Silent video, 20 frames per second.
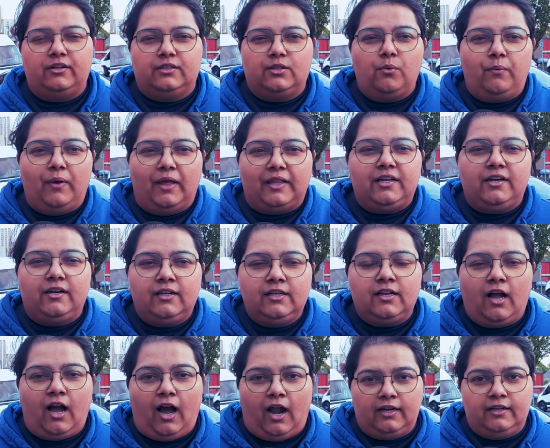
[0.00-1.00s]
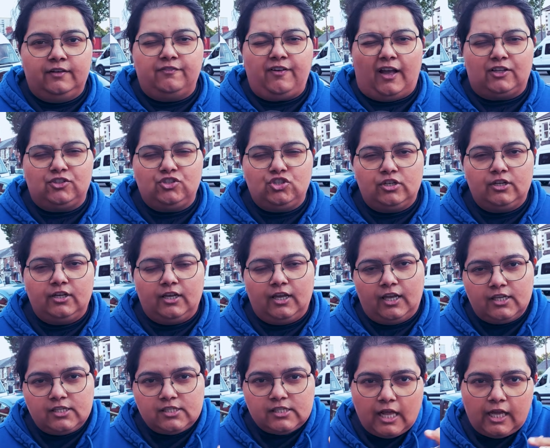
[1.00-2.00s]
The weather in Cardiff actually
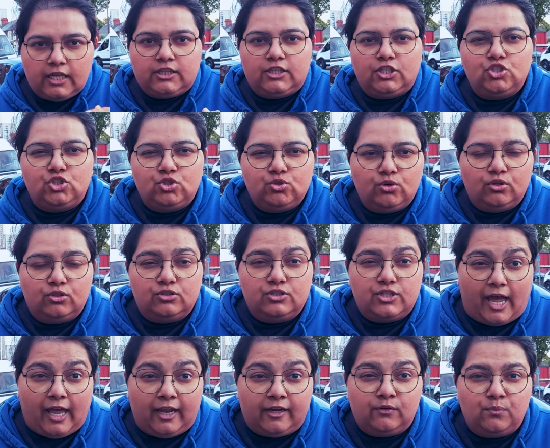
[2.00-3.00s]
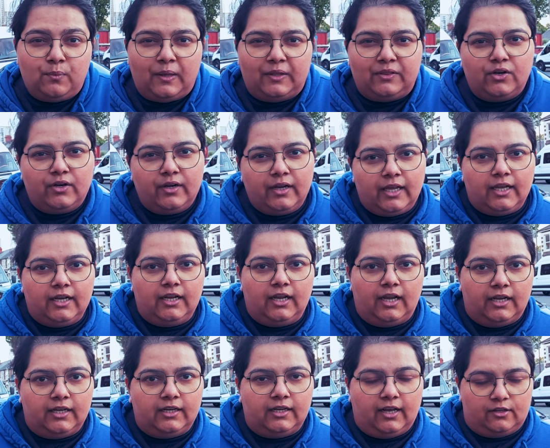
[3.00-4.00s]
is like the Jan weather in
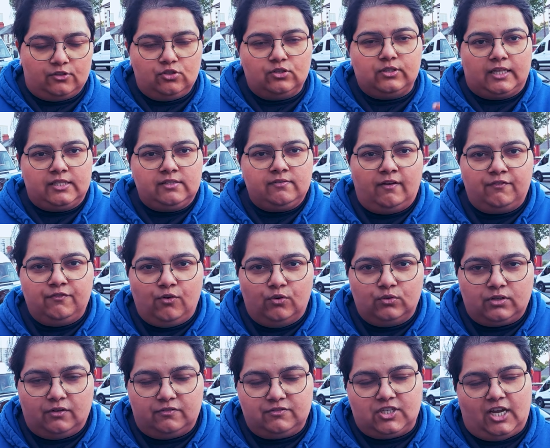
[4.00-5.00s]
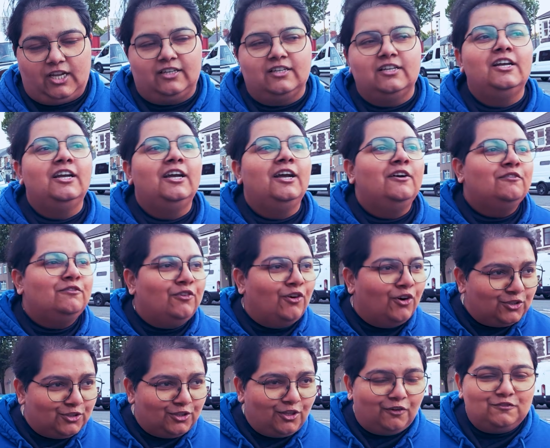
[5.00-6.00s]
India. So that's why 4th of Jan.
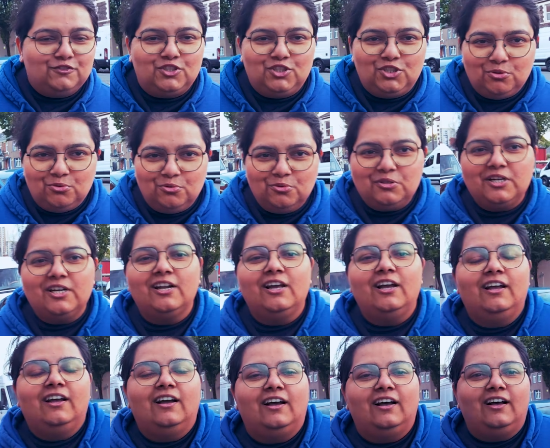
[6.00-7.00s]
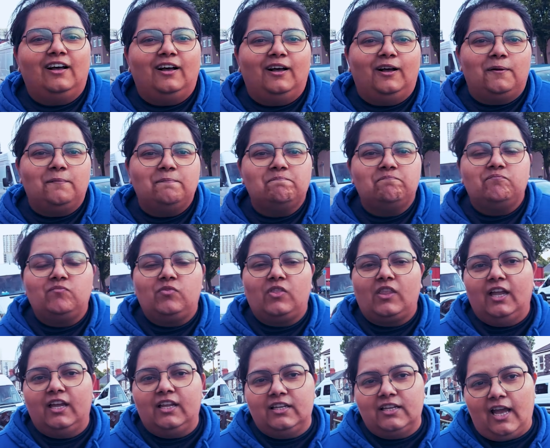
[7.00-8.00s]
4th of June,
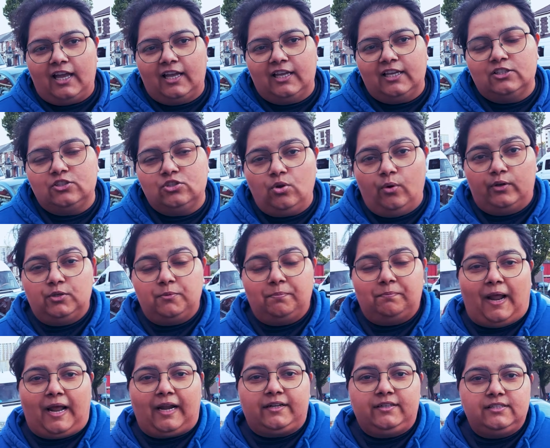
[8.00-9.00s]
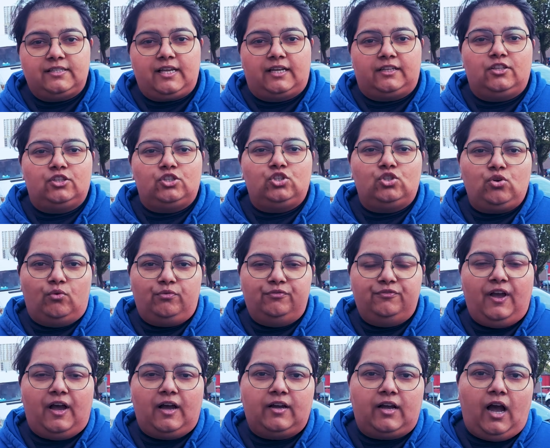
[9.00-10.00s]
India is going to practice at the
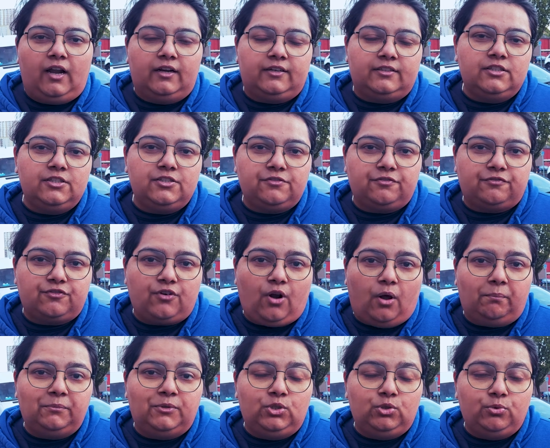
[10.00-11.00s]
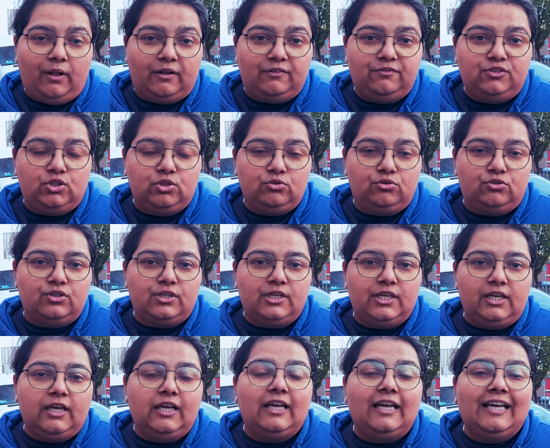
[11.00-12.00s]
Sophia Gardens from 12 to
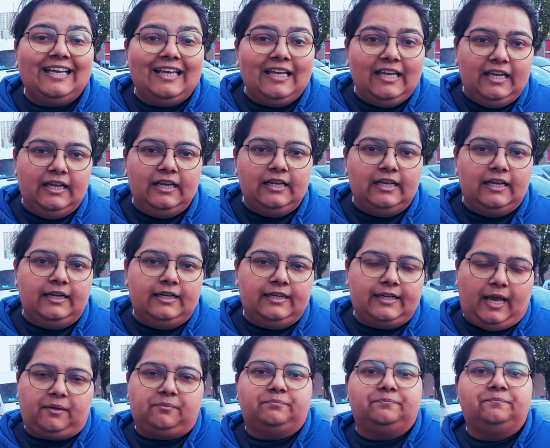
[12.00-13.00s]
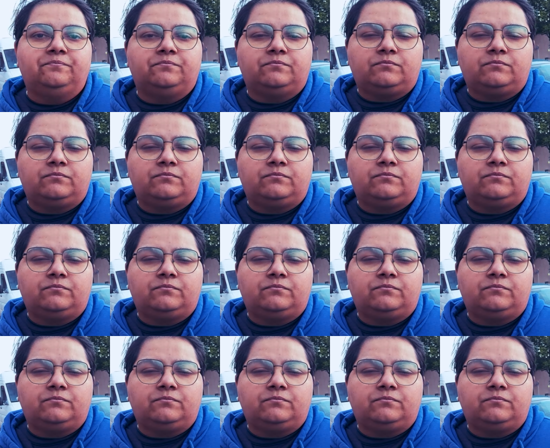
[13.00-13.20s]
3 England time.